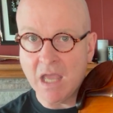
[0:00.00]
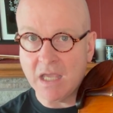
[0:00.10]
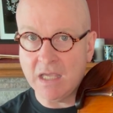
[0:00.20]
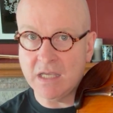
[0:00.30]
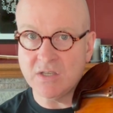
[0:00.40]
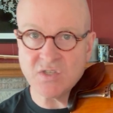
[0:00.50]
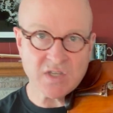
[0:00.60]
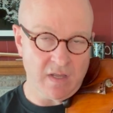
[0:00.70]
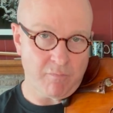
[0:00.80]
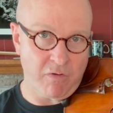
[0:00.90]

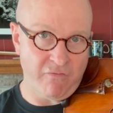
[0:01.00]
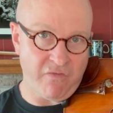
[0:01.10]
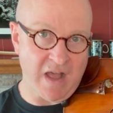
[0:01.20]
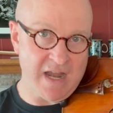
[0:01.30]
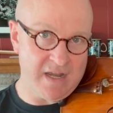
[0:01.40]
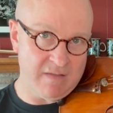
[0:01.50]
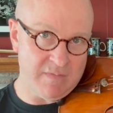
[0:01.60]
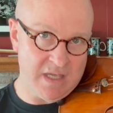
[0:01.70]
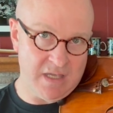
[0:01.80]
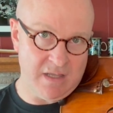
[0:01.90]
is providing
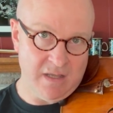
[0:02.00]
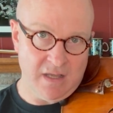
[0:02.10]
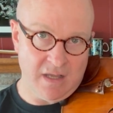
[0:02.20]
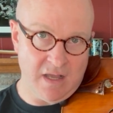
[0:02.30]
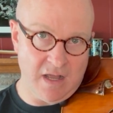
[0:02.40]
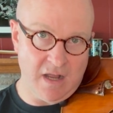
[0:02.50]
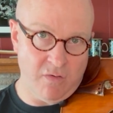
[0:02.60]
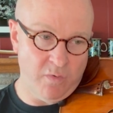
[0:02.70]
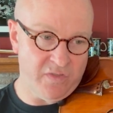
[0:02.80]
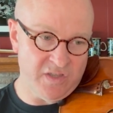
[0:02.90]
me
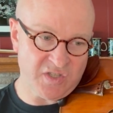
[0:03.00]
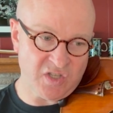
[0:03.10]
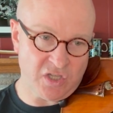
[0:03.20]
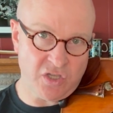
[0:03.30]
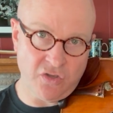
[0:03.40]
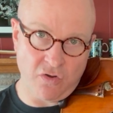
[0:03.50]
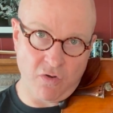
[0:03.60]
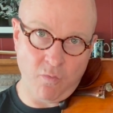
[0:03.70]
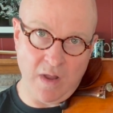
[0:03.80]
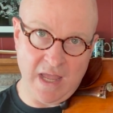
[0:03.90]
with a
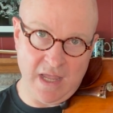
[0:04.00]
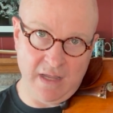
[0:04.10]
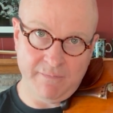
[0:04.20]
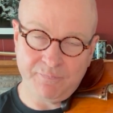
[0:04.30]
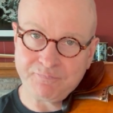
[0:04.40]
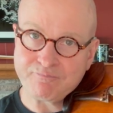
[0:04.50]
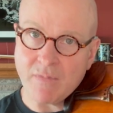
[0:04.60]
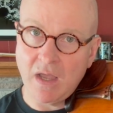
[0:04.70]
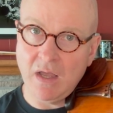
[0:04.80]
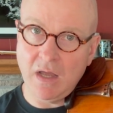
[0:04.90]
secure way
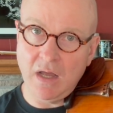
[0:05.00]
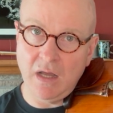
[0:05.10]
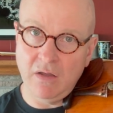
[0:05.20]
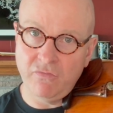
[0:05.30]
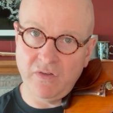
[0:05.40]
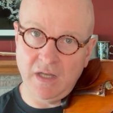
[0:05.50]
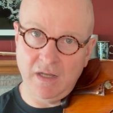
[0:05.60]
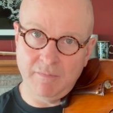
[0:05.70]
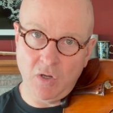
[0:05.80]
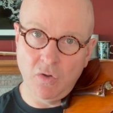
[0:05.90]
of
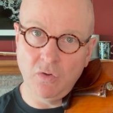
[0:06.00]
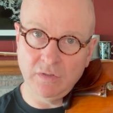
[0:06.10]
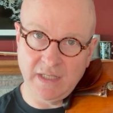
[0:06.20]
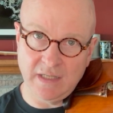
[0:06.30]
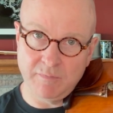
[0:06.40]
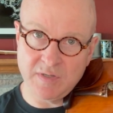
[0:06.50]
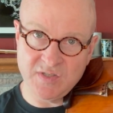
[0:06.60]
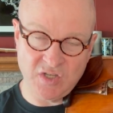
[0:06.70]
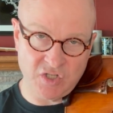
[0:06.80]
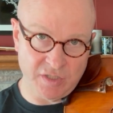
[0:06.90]
holding in
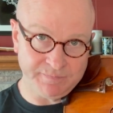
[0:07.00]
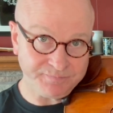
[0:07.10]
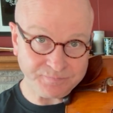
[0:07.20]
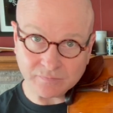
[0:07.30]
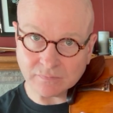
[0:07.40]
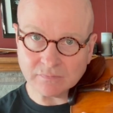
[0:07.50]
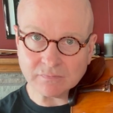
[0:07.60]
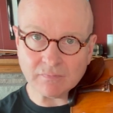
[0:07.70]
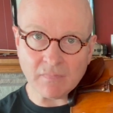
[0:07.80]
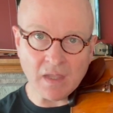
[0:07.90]
position.
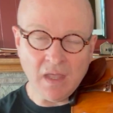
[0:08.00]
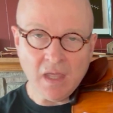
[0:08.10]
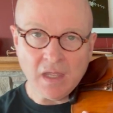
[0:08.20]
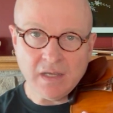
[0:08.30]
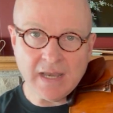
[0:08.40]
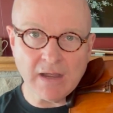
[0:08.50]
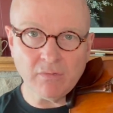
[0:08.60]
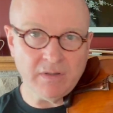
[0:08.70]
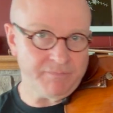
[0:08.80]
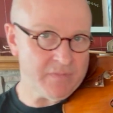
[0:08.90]

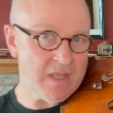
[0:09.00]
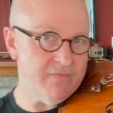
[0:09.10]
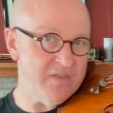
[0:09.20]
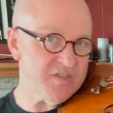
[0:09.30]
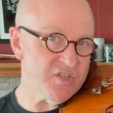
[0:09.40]
Now, this